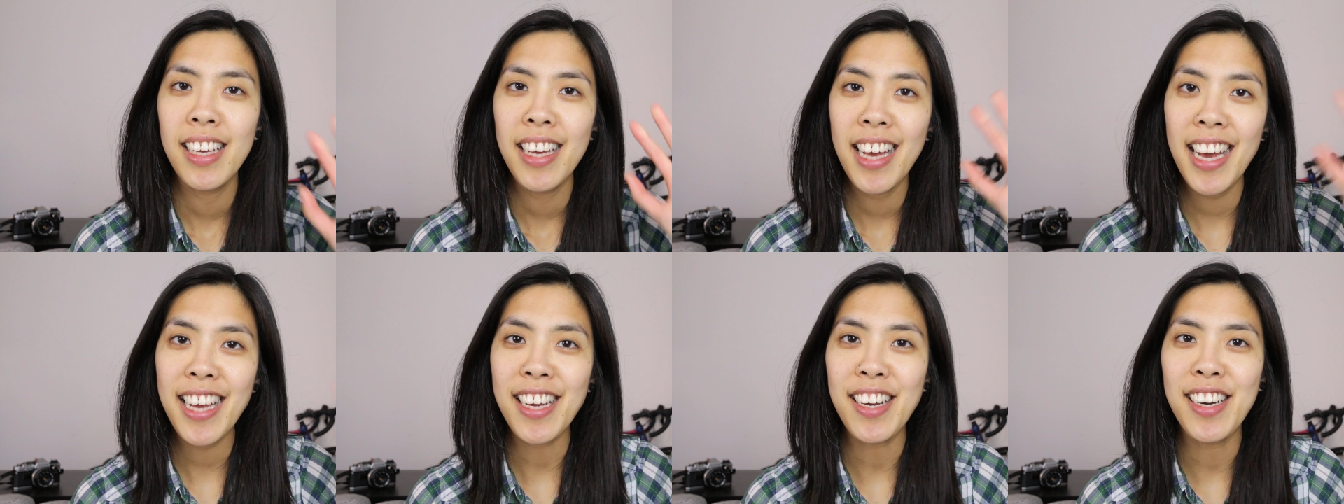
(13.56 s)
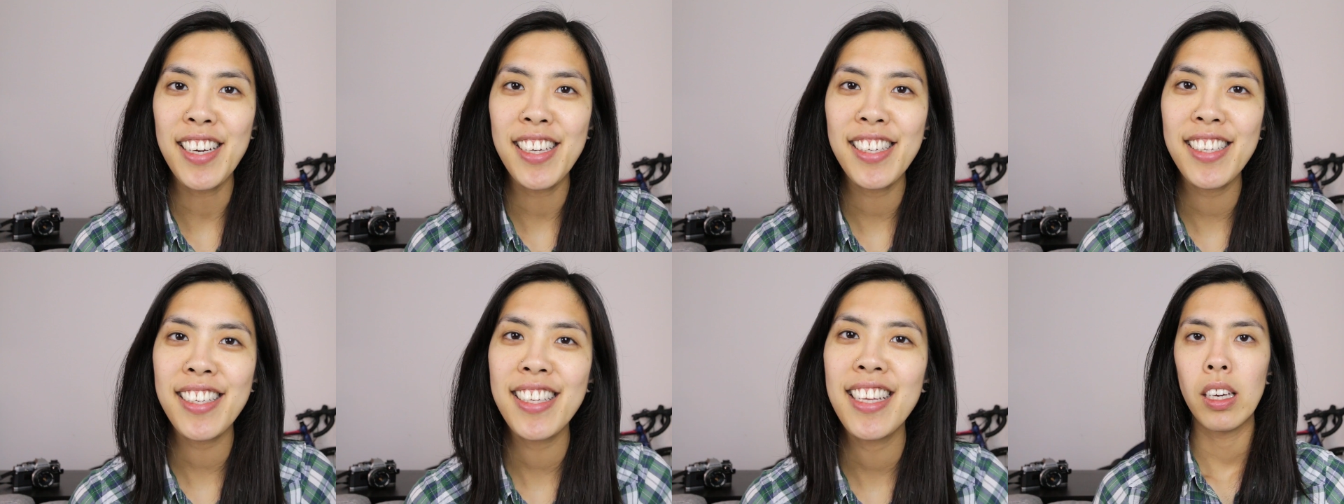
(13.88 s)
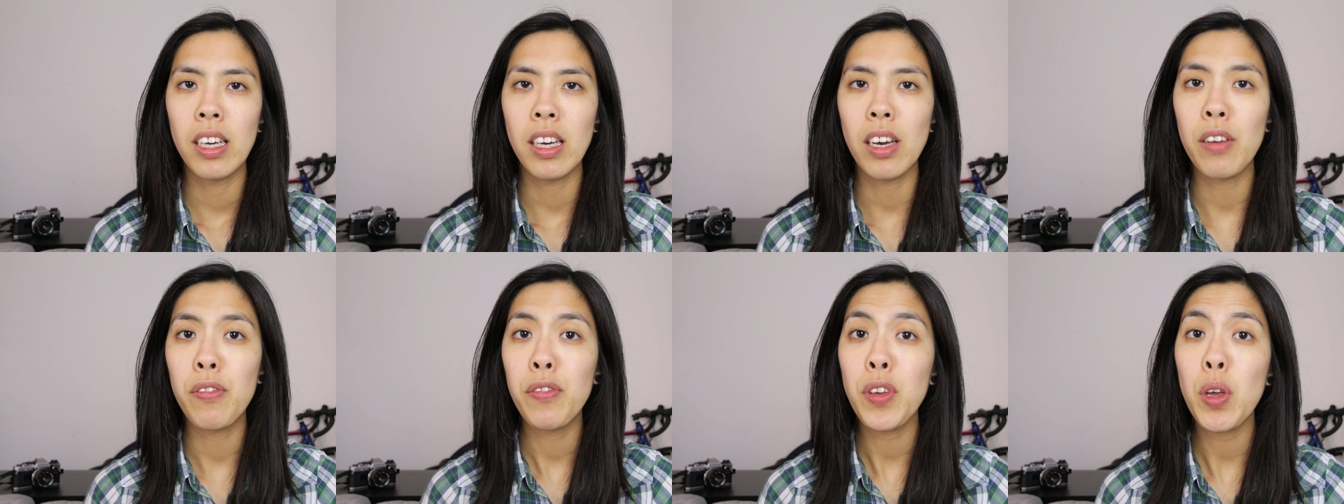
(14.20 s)
Hey guys,
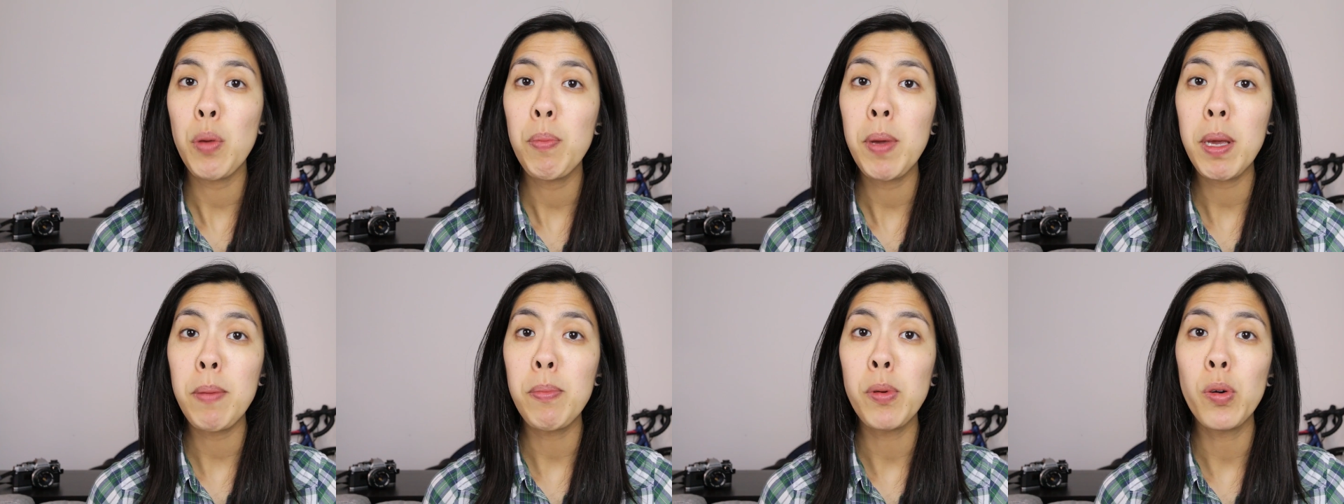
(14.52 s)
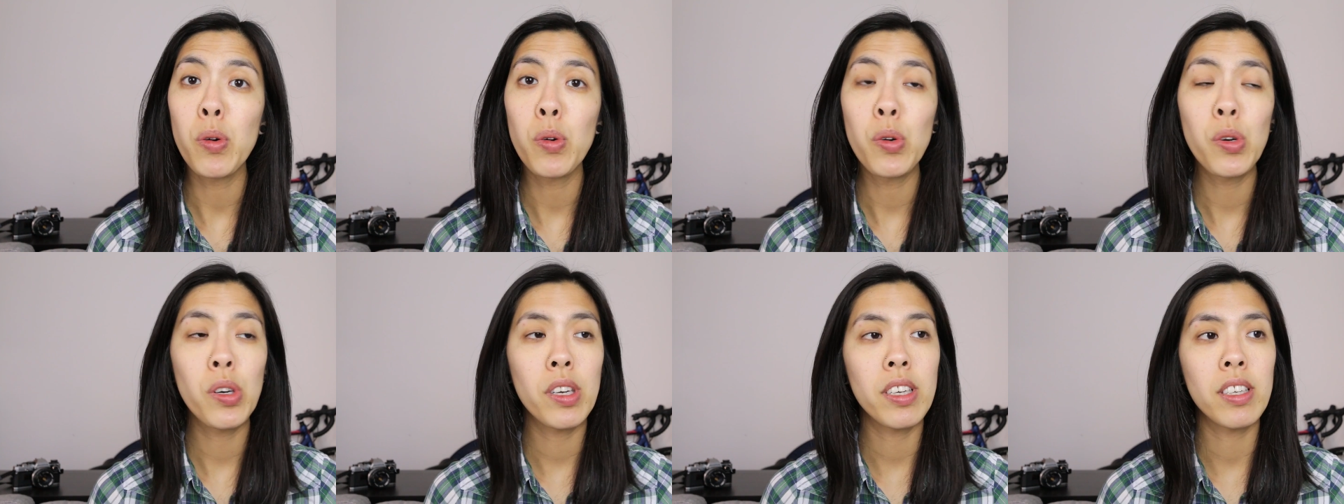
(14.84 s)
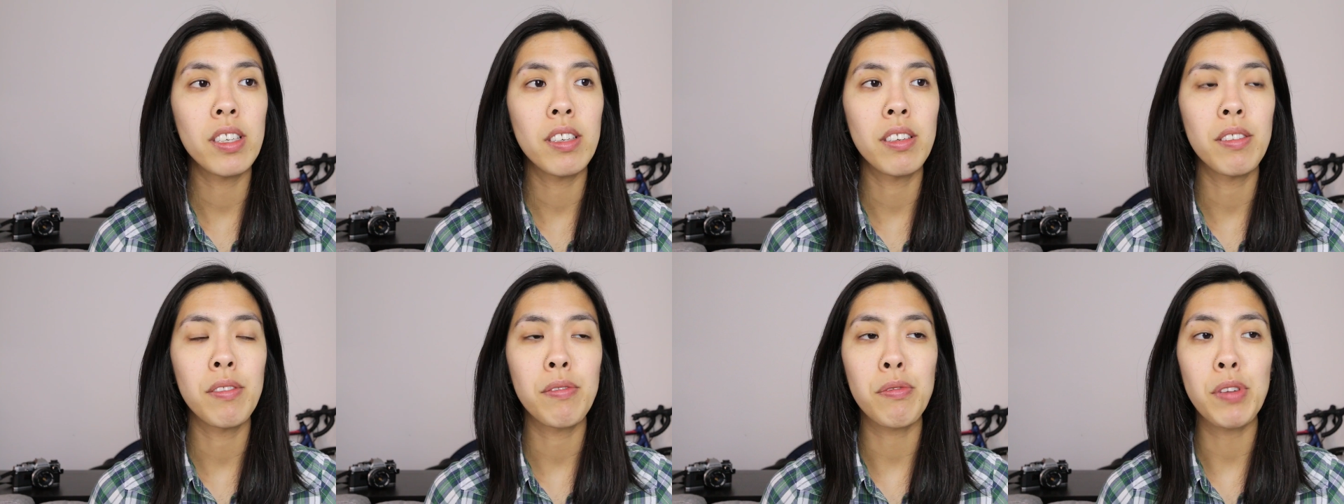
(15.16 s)
a few people
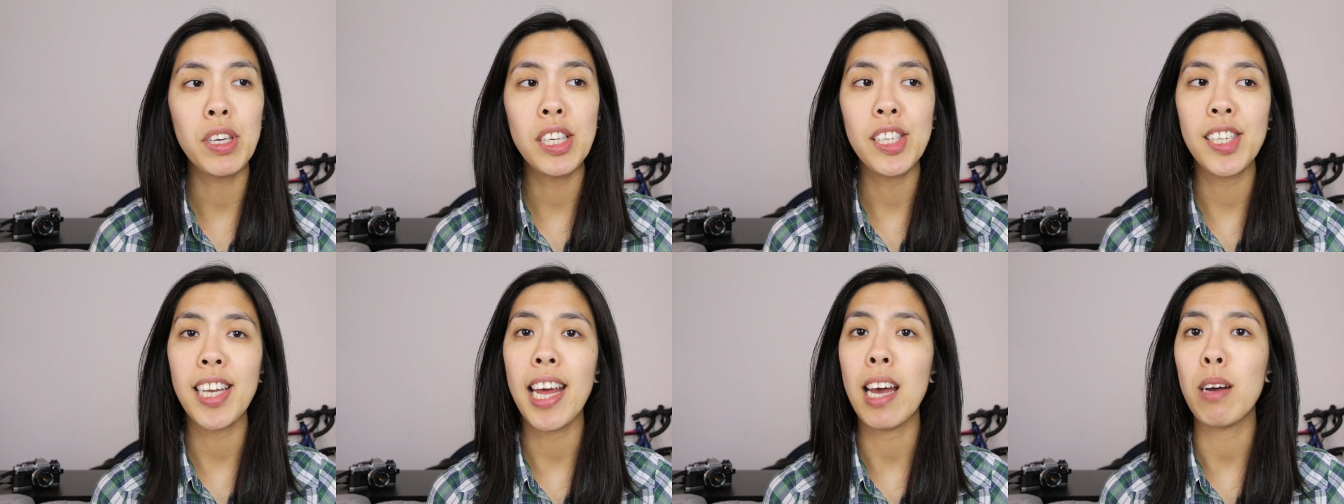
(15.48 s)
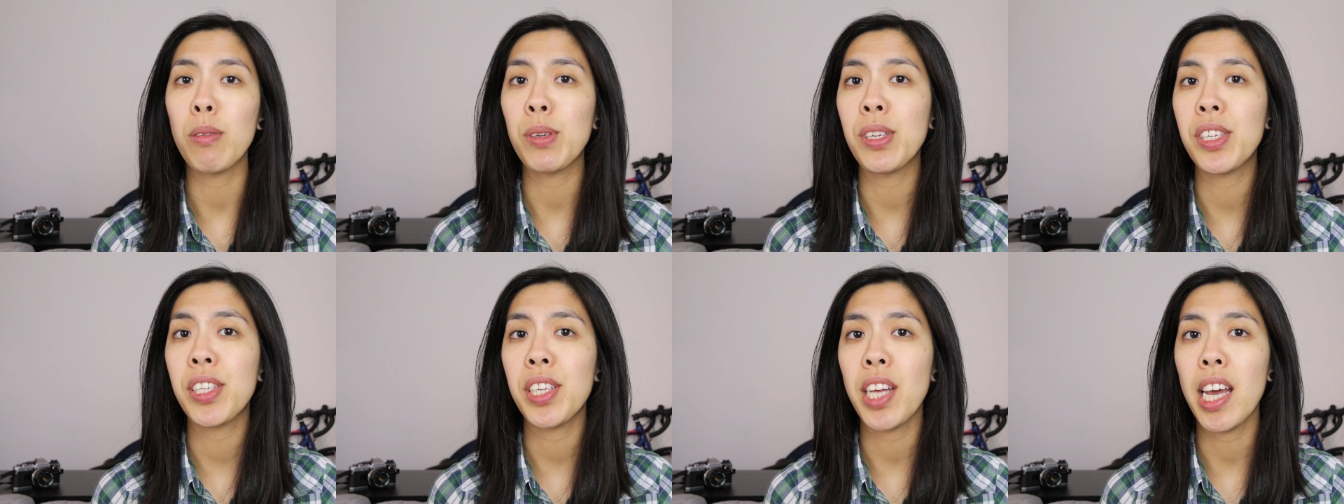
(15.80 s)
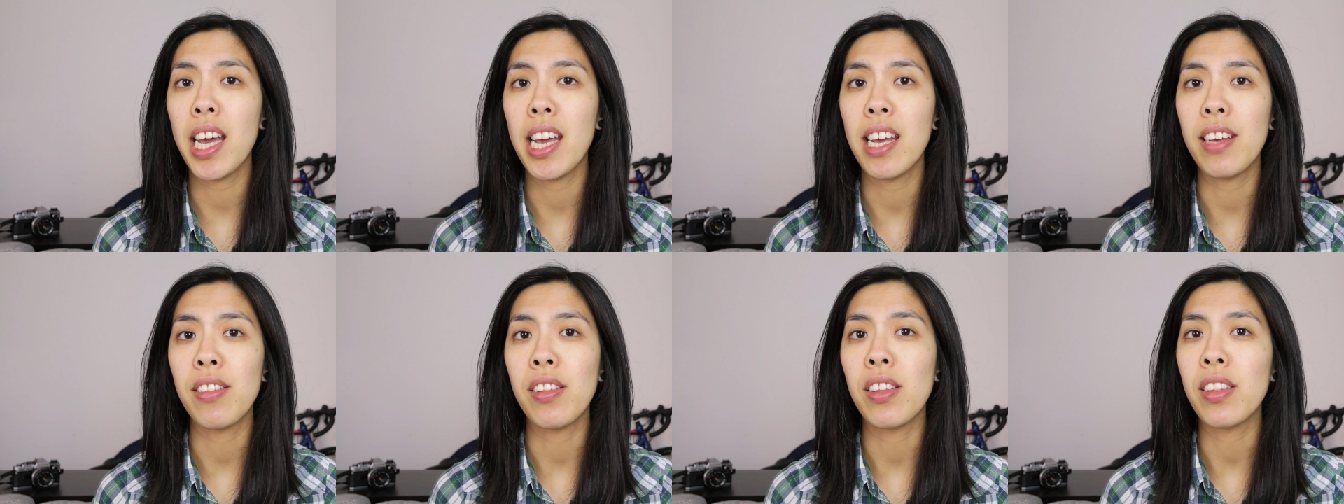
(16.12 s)
have reached out to
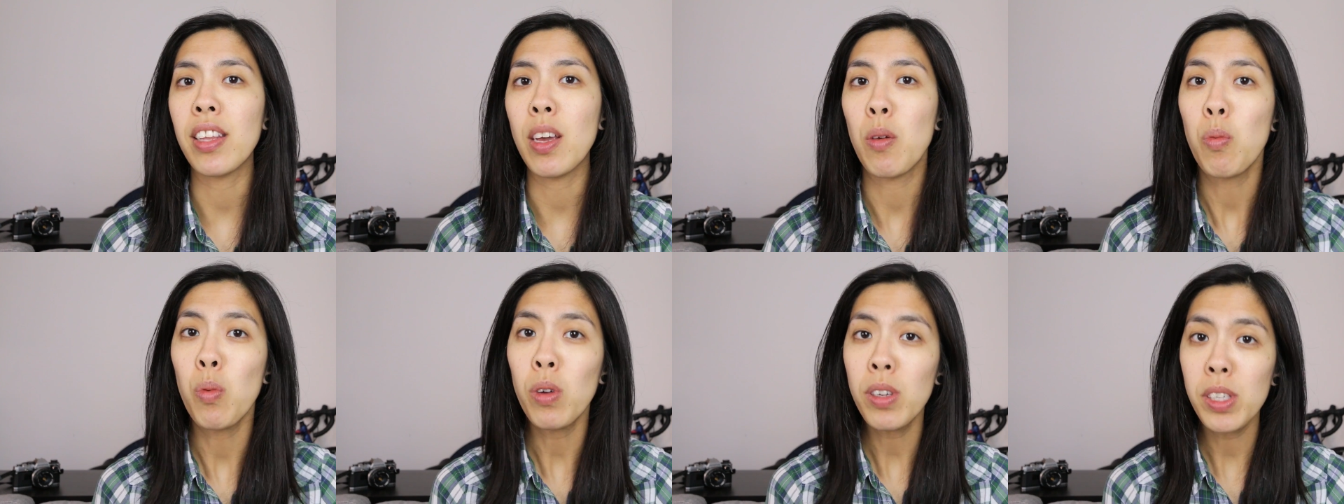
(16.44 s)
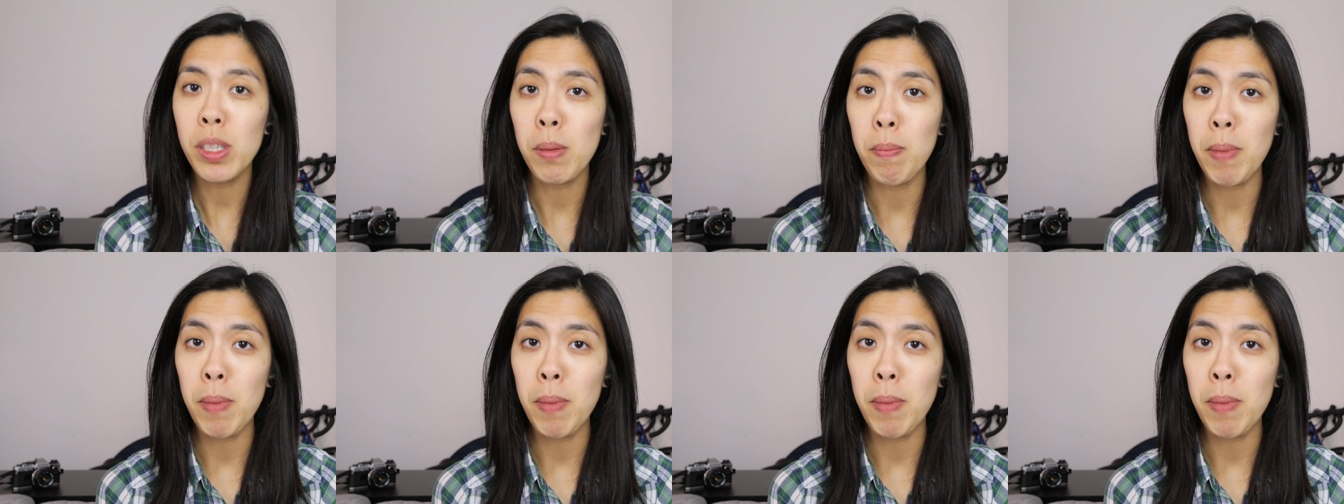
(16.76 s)
say that they want